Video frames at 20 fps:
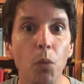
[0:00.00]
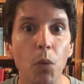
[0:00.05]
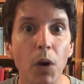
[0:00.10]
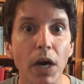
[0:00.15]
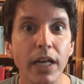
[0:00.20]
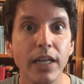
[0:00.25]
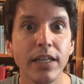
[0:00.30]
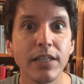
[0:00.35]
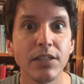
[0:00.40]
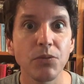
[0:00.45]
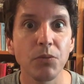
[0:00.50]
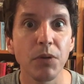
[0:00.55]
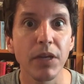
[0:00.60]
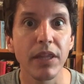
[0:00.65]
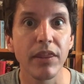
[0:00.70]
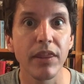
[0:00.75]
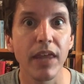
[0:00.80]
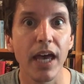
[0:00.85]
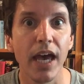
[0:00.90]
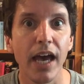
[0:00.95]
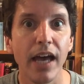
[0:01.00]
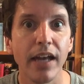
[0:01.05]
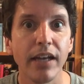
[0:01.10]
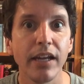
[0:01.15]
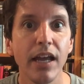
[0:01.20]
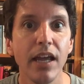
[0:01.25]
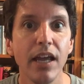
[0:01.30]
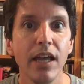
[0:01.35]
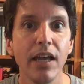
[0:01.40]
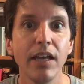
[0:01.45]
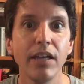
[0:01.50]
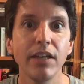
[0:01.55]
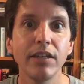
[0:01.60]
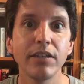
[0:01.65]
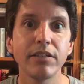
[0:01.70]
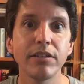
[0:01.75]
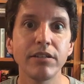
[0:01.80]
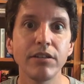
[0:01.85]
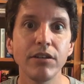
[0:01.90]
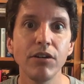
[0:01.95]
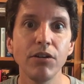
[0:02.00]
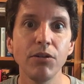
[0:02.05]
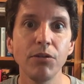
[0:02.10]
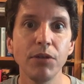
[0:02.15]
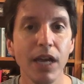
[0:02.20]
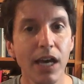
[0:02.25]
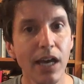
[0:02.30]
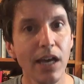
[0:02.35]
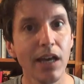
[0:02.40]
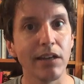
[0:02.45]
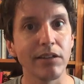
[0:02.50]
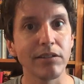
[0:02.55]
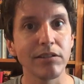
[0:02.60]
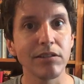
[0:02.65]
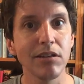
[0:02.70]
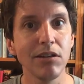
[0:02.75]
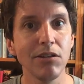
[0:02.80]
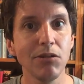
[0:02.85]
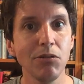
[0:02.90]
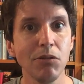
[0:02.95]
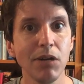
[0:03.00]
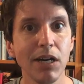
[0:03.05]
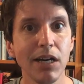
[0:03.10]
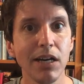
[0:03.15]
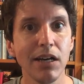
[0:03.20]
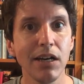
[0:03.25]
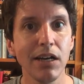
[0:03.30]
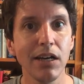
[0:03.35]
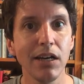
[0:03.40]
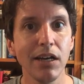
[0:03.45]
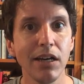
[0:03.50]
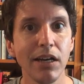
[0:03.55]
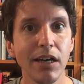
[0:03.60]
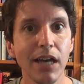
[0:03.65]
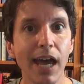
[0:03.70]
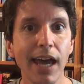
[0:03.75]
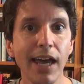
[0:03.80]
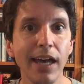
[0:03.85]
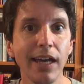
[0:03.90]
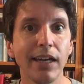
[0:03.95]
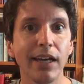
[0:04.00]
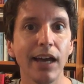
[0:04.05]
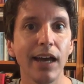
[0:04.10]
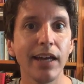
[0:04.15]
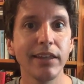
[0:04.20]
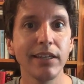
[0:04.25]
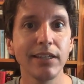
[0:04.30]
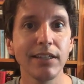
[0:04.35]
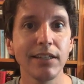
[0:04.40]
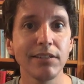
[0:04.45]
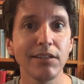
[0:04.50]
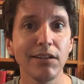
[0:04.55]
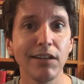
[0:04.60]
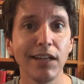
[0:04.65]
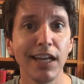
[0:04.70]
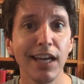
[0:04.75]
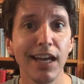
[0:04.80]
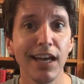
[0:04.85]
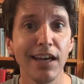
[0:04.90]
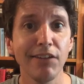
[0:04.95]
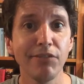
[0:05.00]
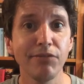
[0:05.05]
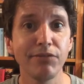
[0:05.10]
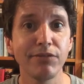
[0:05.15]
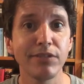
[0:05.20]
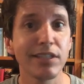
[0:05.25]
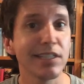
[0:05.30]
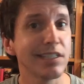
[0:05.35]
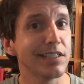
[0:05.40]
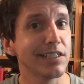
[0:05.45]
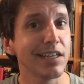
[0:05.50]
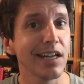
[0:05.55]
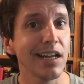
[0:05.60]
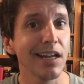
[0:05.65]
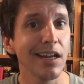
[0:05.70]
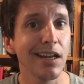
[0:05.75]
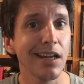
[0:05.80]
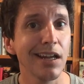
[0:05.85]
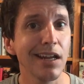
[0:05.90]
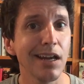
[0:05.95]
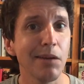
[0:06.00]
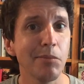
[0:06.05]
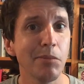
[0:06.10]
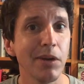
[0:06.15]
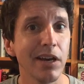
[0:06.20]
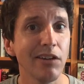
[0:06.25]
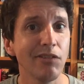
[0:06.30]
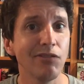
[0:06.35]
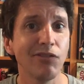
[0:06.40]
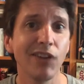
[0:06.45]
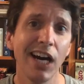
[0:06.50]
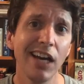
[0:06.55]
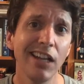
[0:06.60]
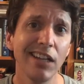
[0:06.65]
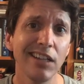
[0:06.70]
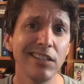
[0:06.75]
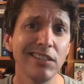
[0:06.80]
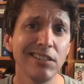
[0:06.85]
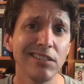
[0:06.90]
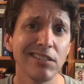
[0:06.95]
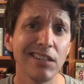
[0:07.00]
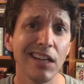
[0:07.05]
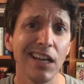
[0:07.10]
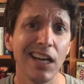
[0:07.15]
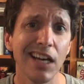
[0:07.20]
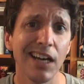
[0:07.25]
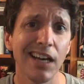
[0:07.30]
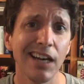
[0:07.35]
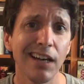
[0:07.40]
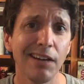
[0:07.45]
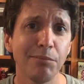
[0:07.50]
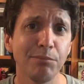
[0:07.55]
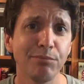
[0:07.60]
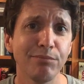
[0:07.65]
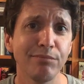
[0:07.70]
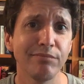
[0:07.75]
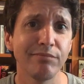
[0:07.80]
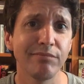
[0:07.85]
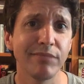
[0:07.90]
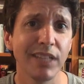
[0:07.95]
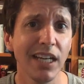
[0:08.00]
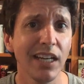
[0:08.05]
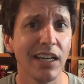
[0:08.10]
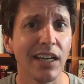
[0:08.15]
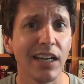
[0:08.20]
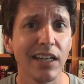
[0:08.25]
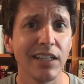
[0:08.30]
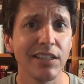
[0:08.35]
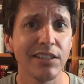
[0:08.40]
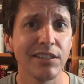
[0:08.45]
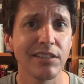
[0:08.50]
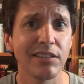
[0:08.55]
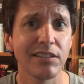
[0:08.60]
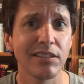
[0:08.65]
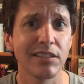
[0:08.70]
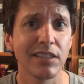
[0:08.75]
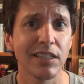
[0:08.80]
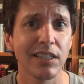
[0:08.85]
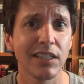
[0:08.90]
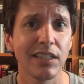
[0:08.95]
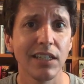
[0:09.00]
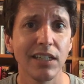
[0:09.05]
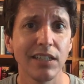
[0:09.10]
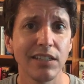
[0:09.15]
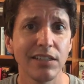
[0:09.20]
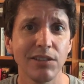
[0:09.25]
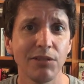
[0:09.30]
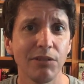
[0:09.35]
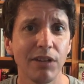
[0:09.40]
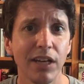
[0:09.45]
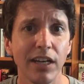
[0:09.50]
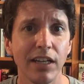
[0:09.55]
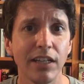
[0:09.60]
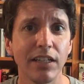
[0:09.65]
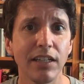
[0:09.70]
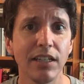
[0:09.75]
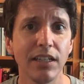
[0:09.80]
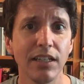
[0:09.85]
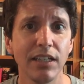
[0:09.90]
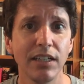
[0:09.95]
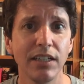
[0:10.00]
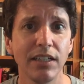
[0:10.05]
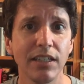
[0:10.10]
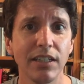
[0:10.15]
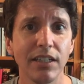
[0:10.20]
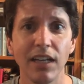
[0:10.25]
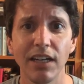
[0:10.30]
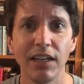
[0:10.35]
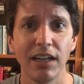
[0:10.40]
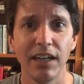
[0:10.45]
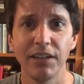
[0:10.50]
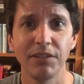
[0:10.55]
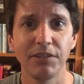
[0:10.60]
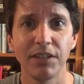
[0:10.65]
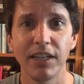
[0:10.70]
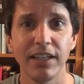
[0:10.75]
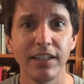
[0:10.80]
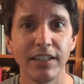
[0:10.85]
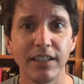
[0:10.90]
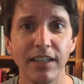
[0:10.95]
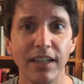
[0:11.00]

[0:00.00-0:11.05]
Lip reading: What is with that? So yeah, so hey, I think that's all I have to say about violence. Yeah, I just don't get it. I don't get it.